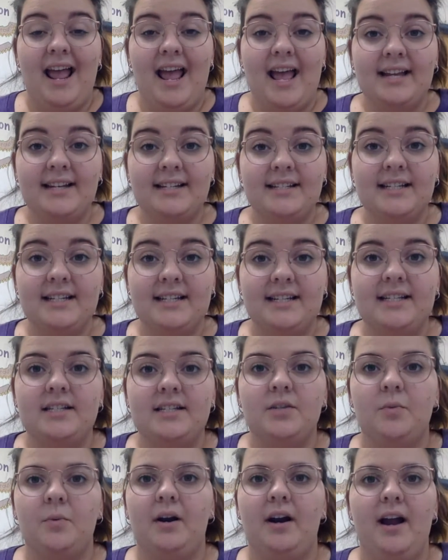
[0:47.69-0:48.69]
end
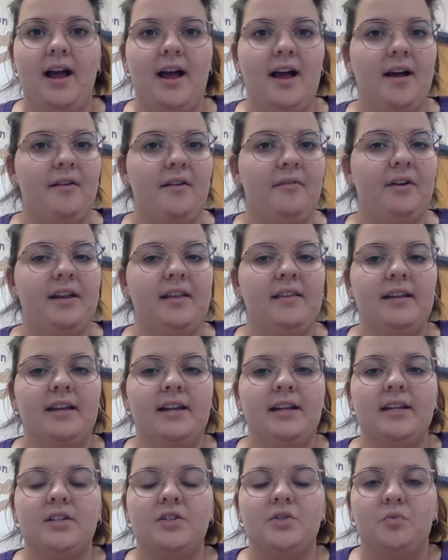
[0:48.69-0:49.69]
is where
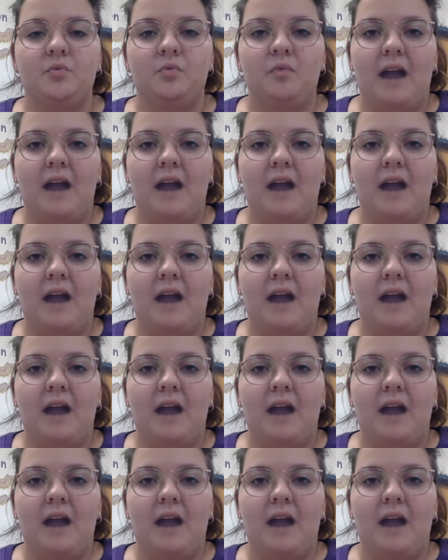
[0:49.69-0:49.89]
everything is